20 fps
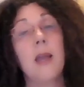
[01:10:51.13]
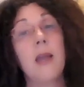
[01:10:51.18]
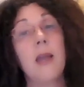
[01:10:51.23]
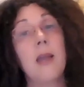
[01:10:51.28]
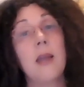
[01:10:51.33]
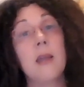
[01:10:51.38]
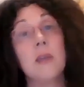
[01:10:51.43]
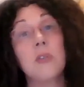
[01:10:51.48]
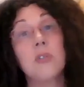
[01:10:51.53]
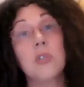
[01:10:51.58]

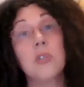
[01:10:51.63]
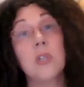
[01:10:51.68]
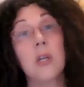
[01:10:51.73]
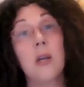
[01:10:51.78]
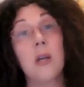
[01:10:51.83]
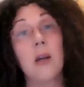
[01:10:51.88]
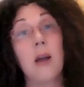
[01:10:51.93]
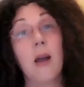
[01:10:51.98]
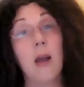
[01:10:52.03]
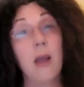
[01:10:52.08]
And
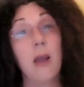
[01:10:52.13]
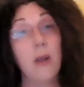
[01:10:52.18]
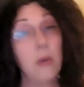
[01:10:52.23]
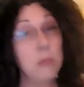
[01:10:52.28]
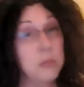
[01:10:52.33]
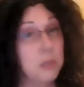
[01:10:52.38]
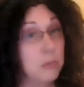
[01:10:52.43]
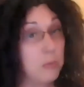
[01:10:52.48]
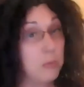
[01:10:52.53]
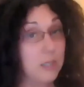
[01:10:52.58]
I
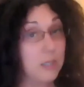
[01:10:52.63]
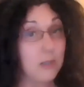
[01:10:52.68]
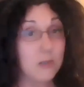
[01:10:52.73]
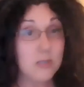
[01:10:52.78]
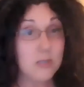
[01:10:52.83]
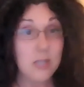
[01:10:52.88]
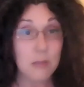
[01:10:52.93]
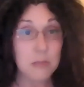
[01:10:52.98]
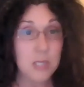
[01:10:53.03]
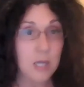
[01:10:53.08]
hope to meet you
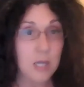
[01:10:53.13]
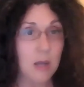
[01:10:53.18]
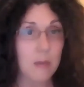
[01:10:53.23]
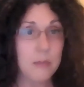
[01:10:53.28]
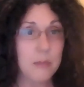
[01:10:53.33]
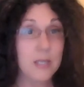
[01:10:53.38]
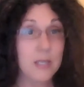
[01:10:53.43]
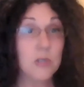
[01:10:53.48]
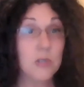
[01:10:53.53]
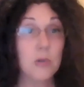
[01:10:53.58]

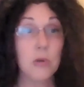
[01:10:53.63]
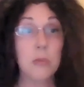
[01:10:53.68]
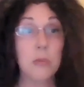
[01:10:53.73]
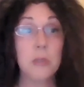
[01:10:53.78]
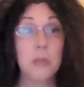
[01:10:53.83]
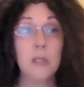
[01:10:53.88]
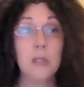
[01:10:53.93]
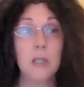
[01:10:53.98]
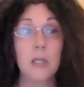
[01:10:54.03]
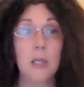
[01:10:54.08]
sometime in
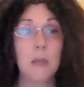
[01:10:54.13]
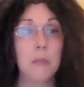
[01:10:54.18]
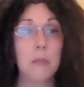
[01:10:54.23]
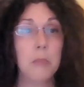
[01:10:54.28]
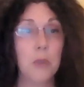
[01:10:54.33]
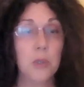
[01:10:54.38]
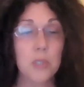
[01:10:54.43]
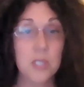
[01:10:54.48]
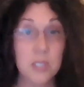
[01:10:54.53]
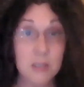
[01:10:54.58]
Durban in
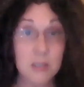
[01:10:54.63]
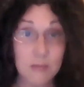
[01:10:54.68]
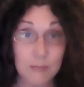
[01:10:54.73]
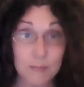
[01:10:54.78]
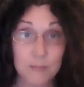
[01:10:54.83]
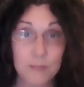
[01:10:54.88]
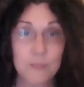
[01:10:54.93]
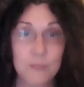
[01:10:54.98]
person.